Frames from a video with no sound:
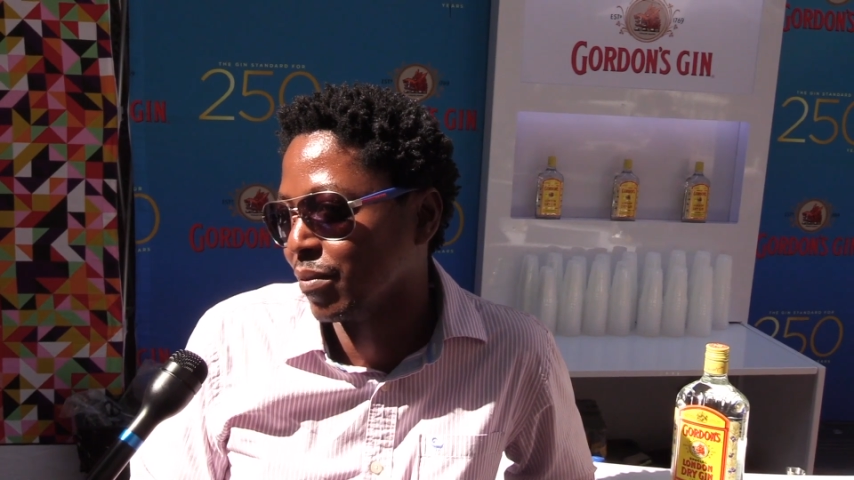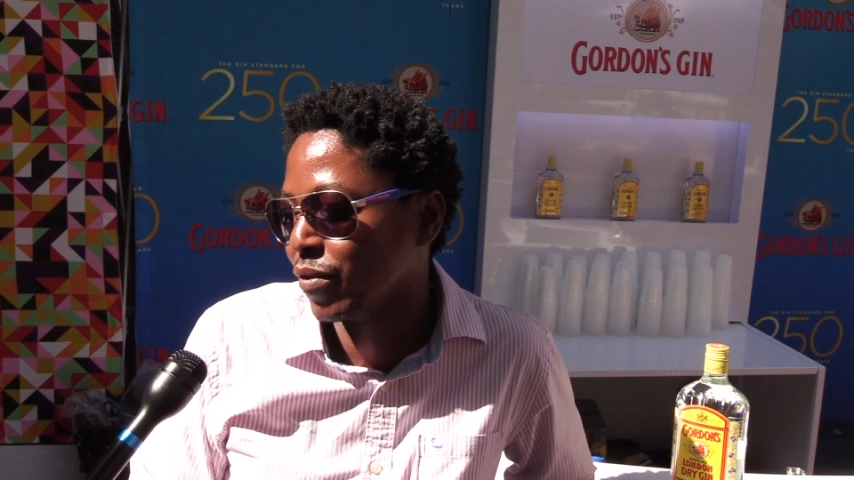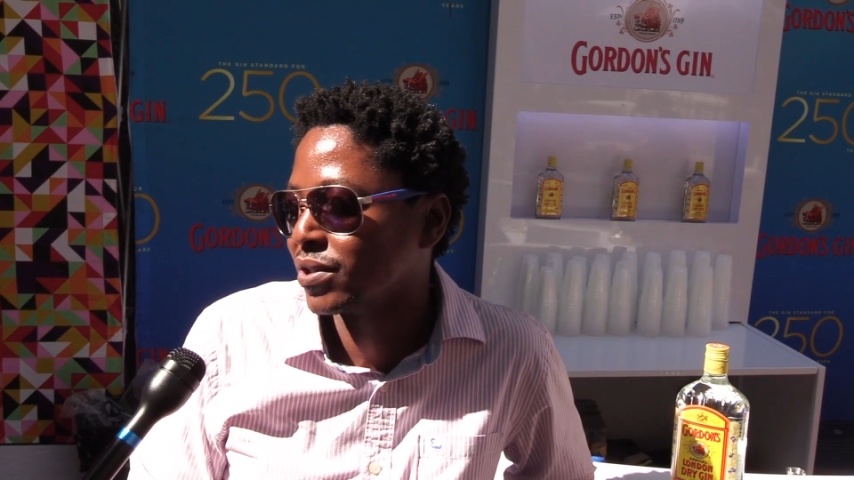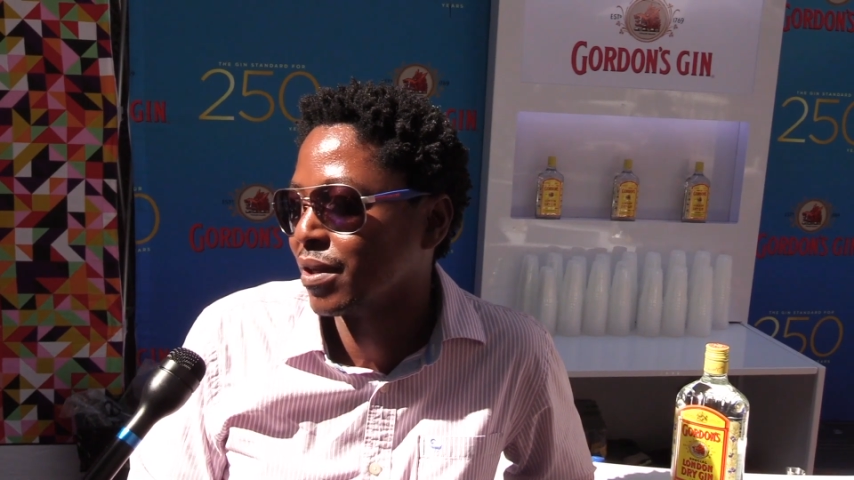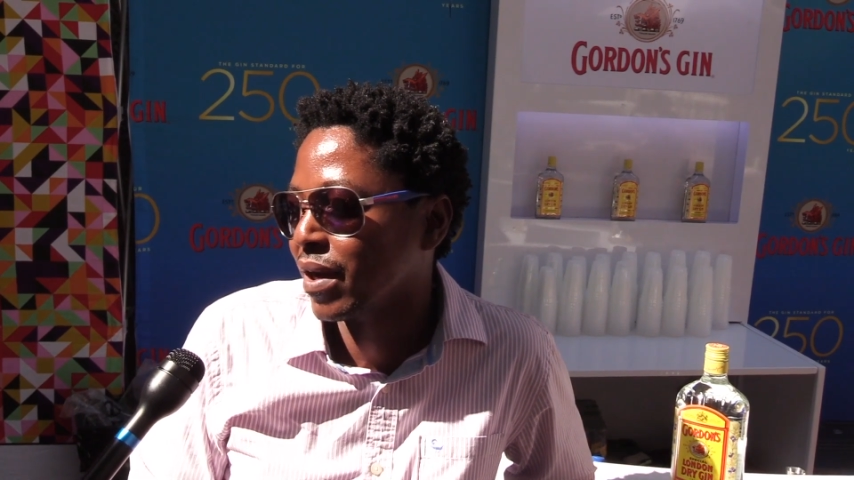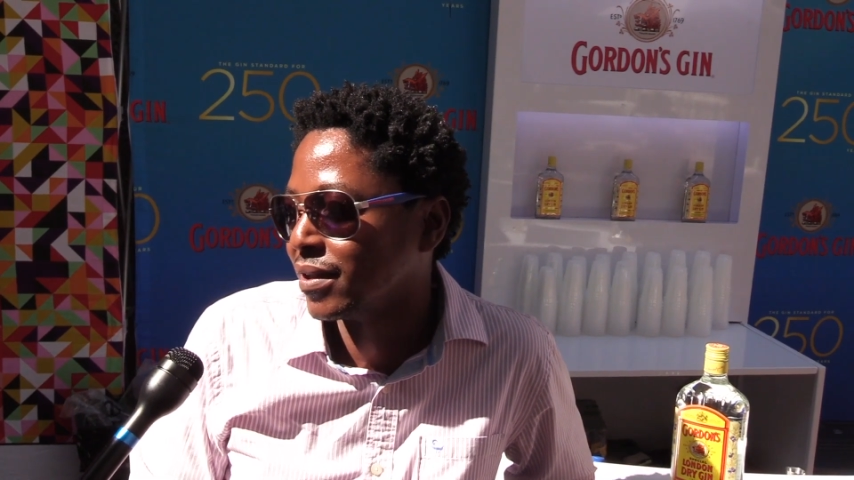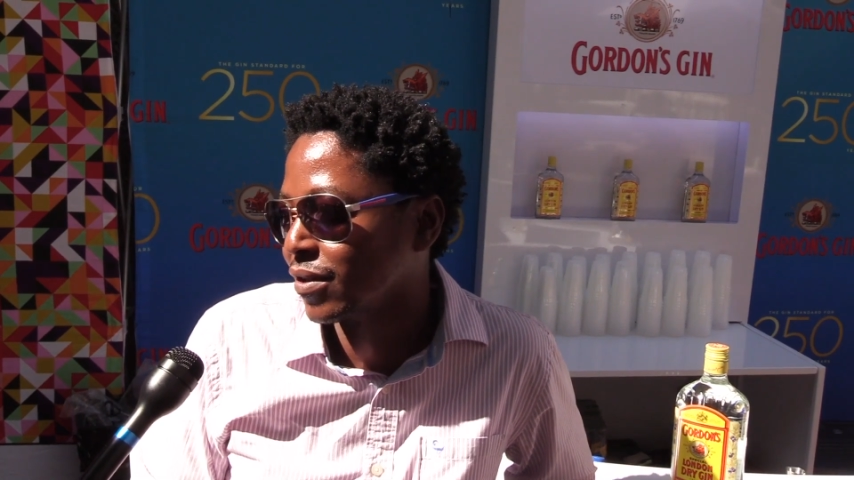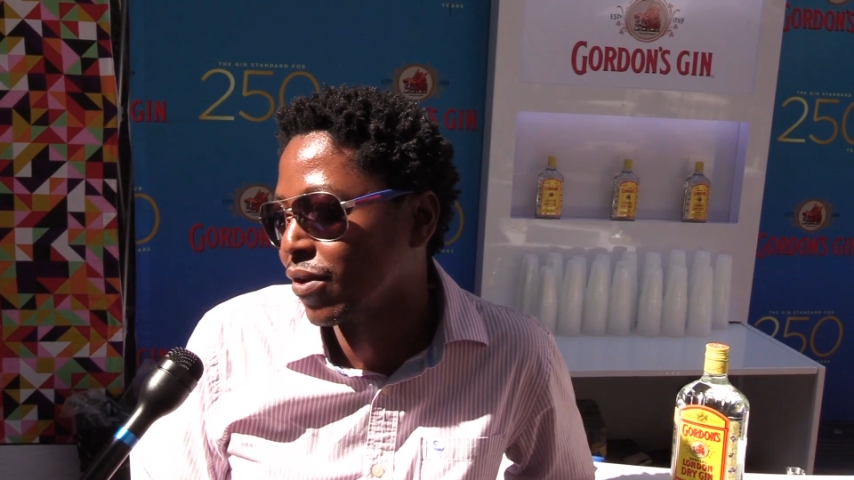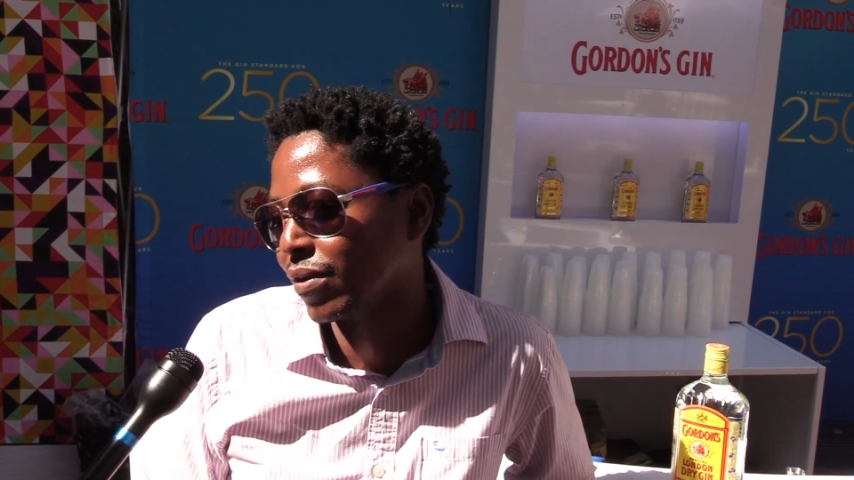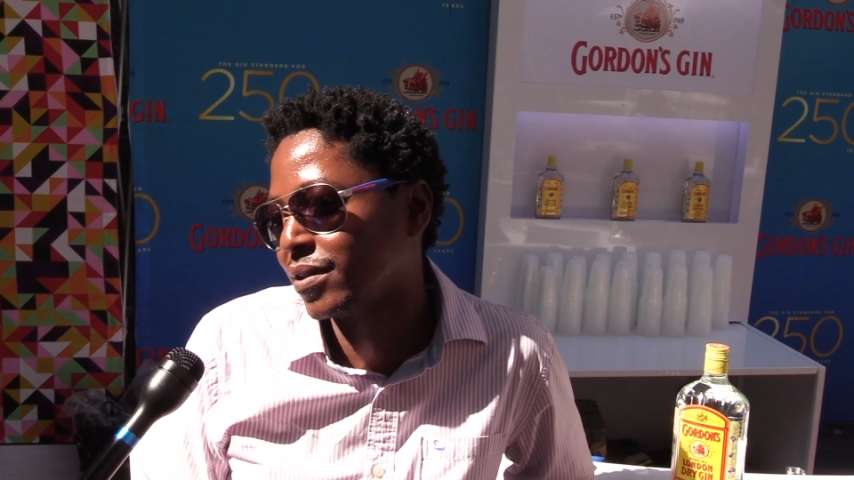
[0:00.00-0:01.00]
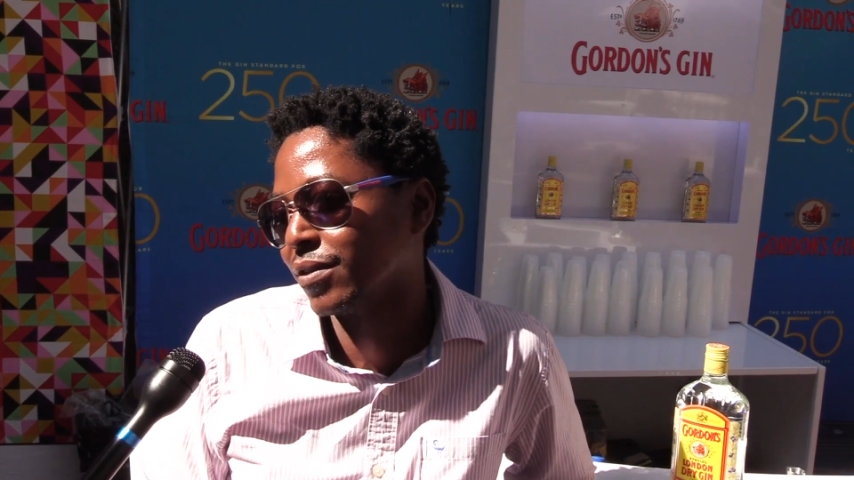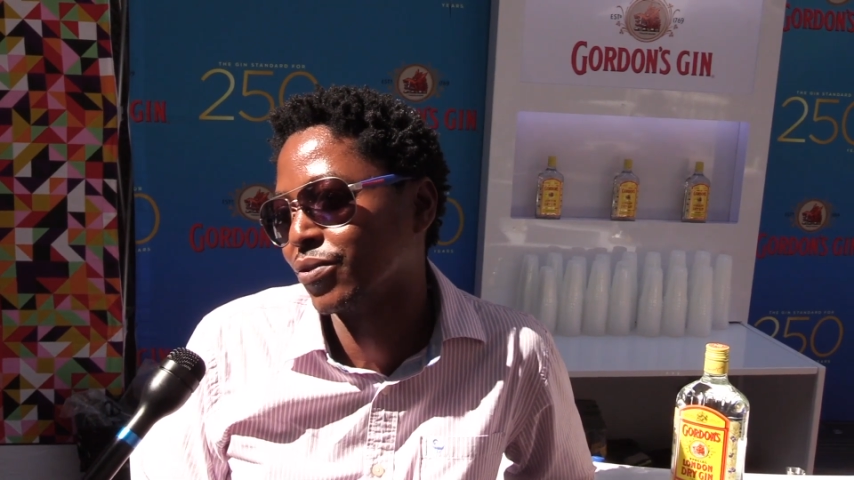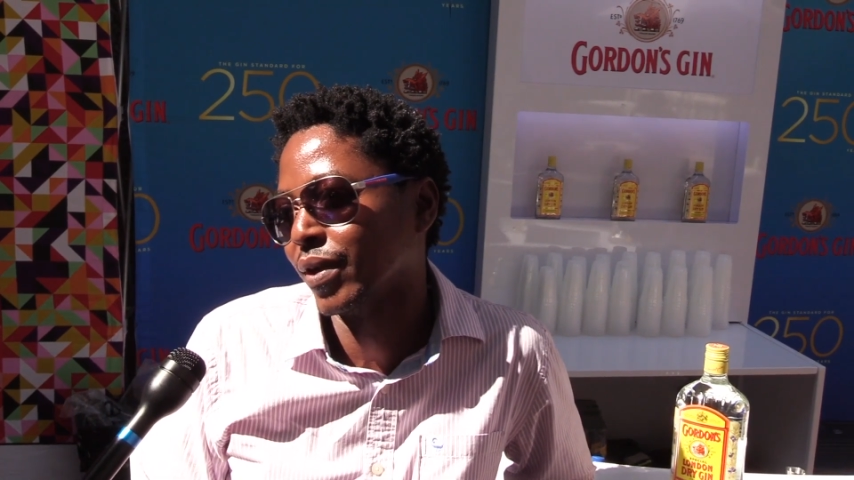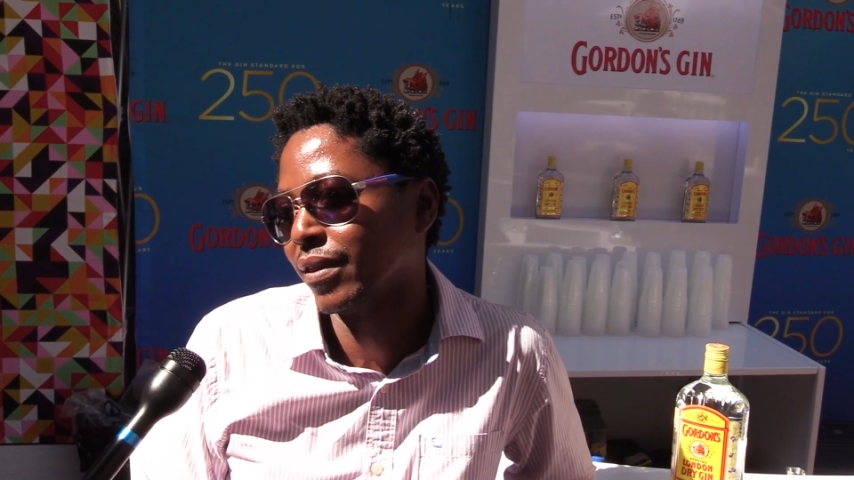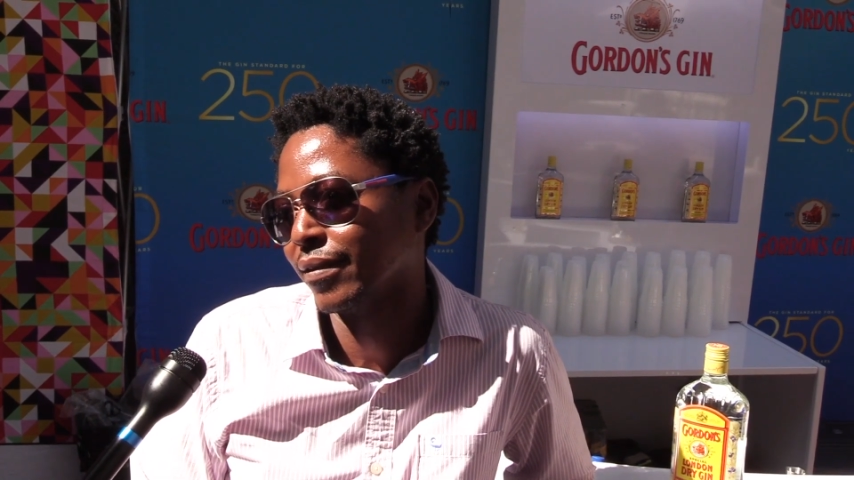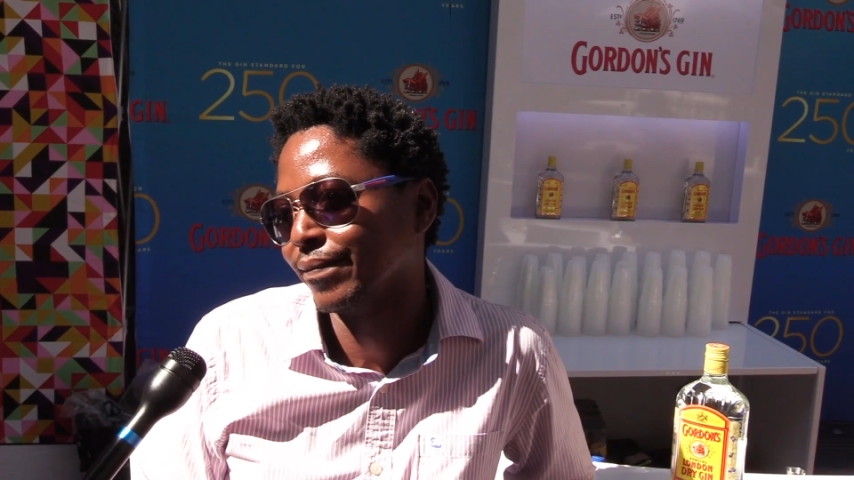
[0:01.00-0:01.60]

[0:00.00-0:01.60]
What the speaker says: the most amazing cocktails with.